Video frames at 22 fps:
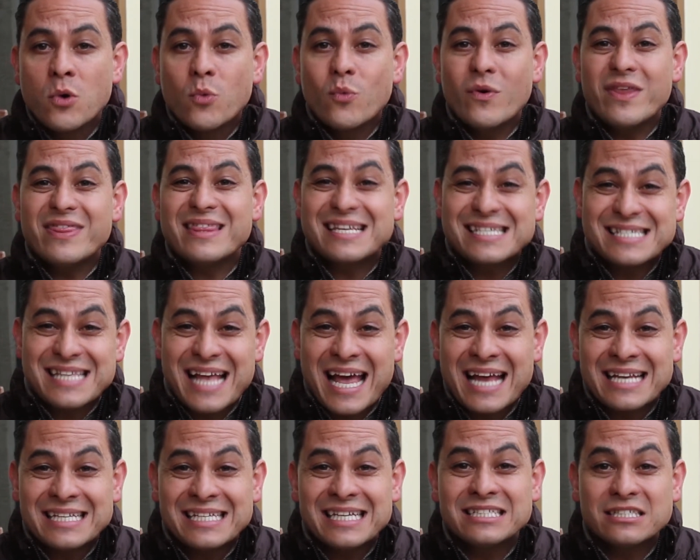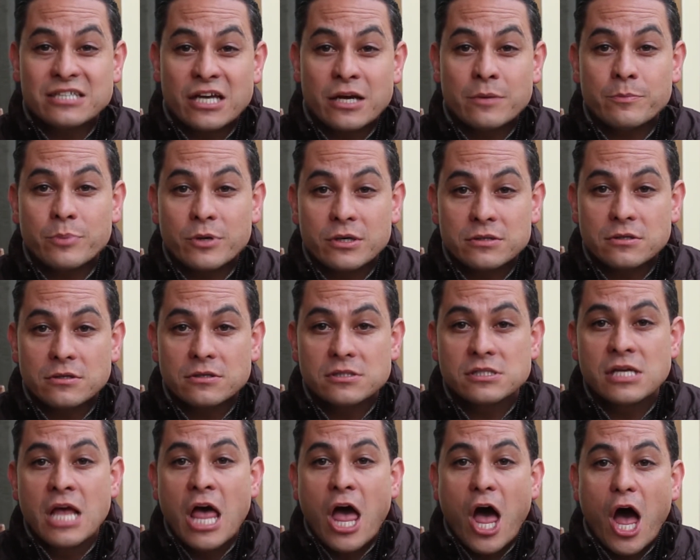withstanding
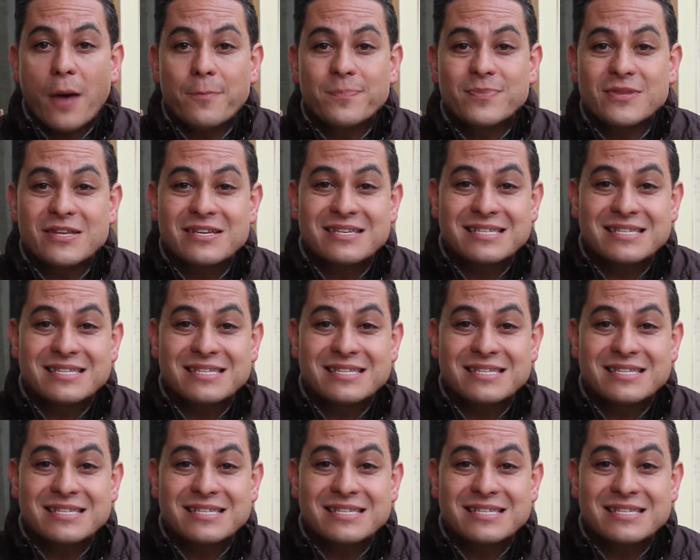temperatures up